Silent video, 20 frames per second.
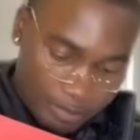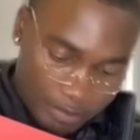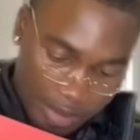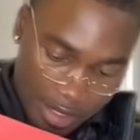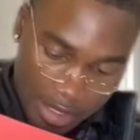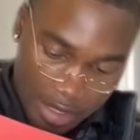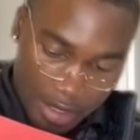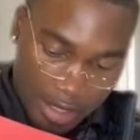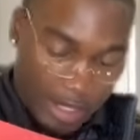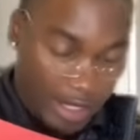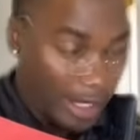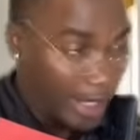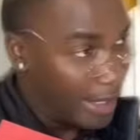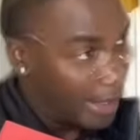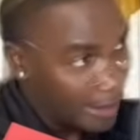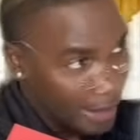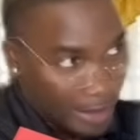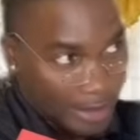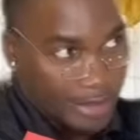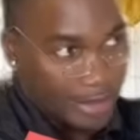
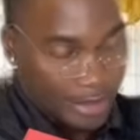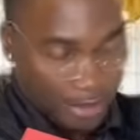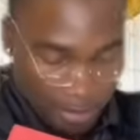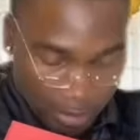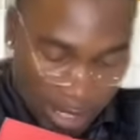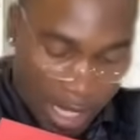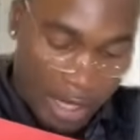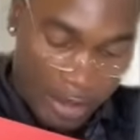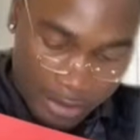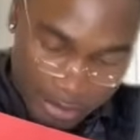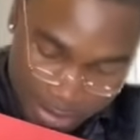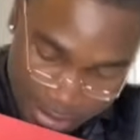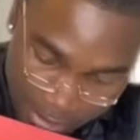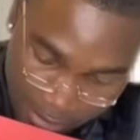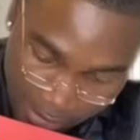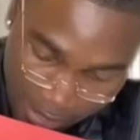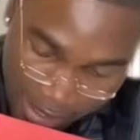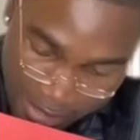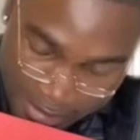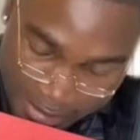It's your letters
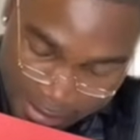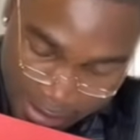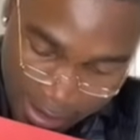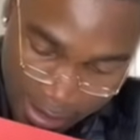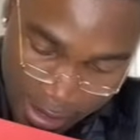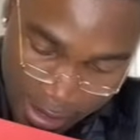that,